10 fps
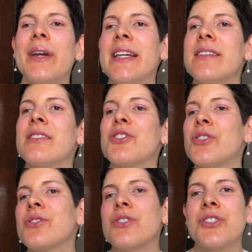it's
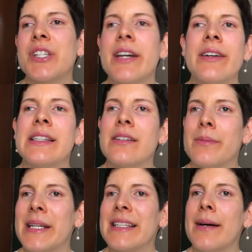just share a little
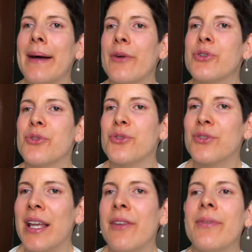bit about
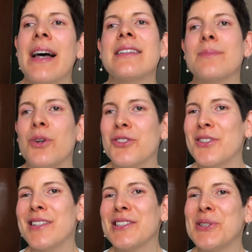yourself as much
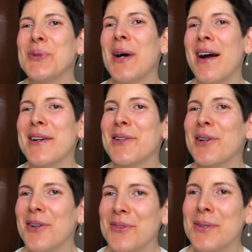as you are
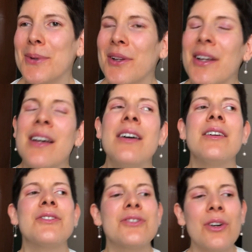comfortable.
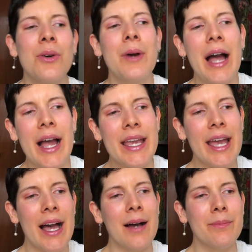So I
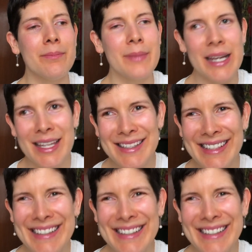am Mariana,